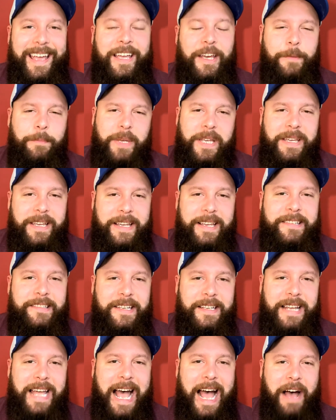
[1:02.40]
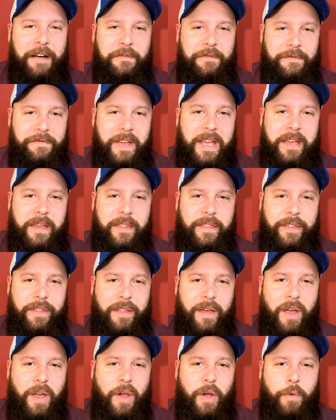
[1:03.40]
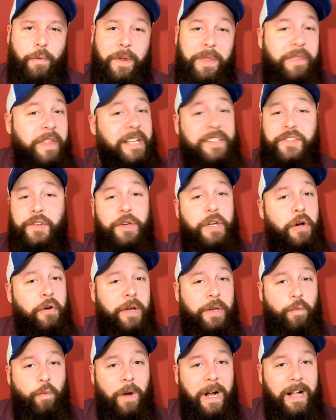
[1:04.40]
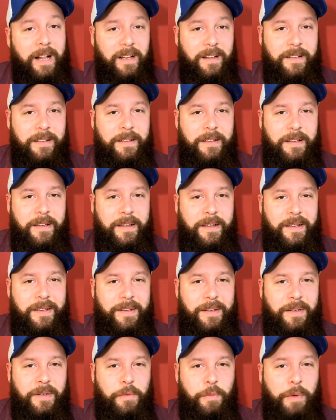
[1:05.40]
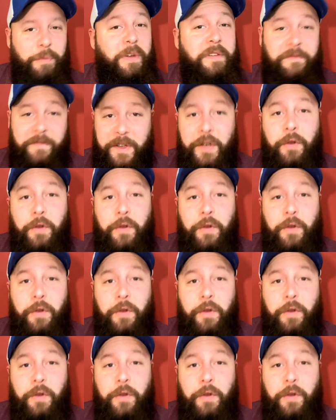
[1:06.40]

can be easy to have faith when things are going well when we feel